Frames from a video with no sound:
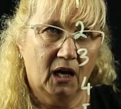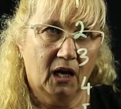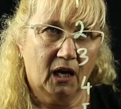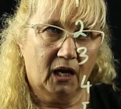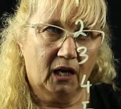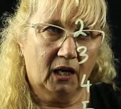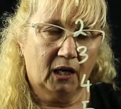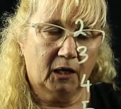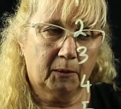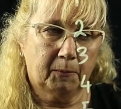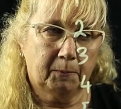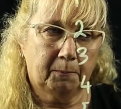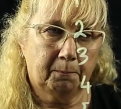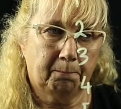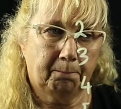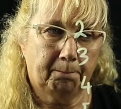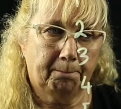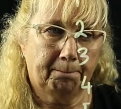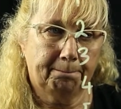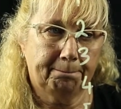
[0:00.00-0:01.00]

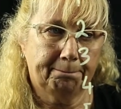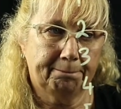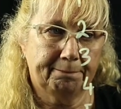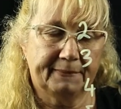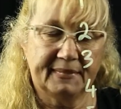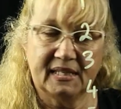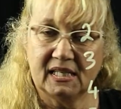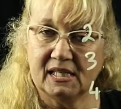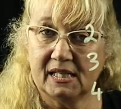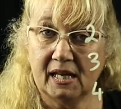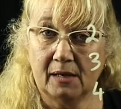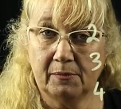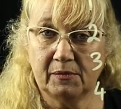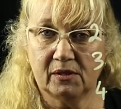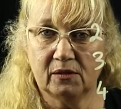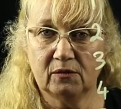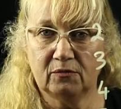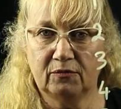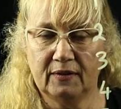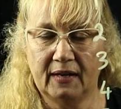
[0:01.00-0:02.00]

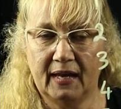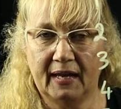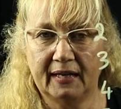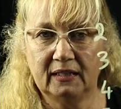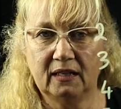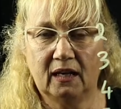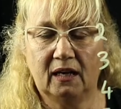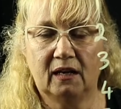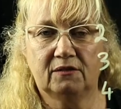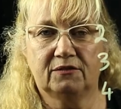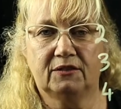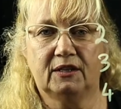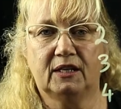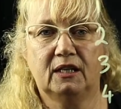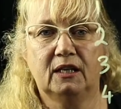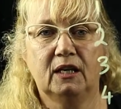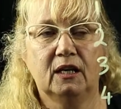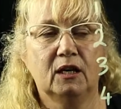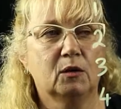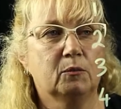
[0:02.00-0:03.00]
damselfly larvae,